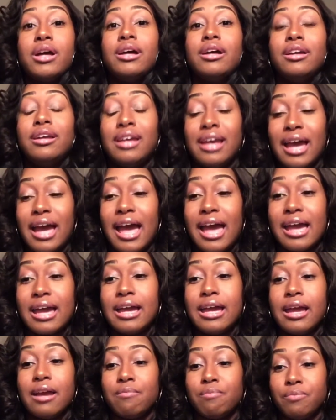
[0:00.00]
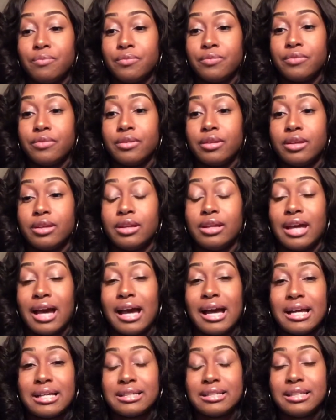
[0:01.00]
Okay.
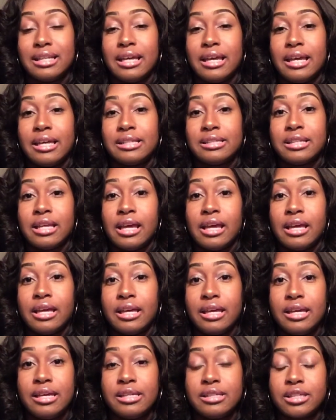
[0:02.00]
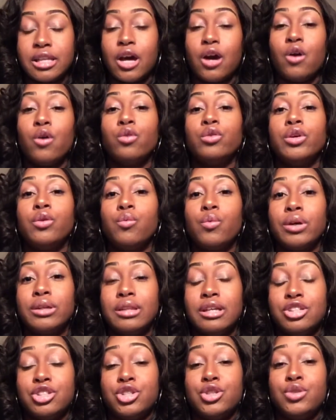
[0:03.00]
God says he's the only one
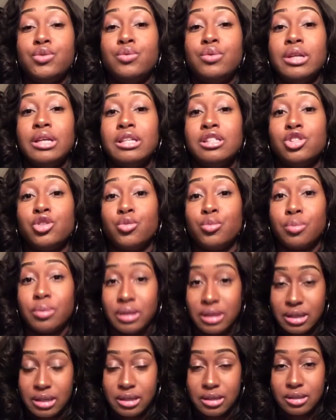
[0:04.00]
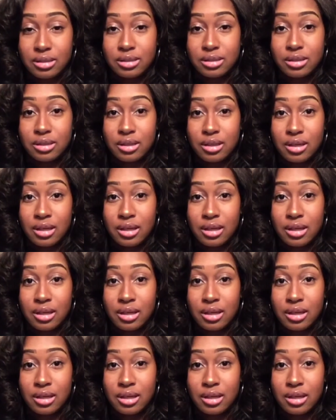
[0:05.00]
that you need to please.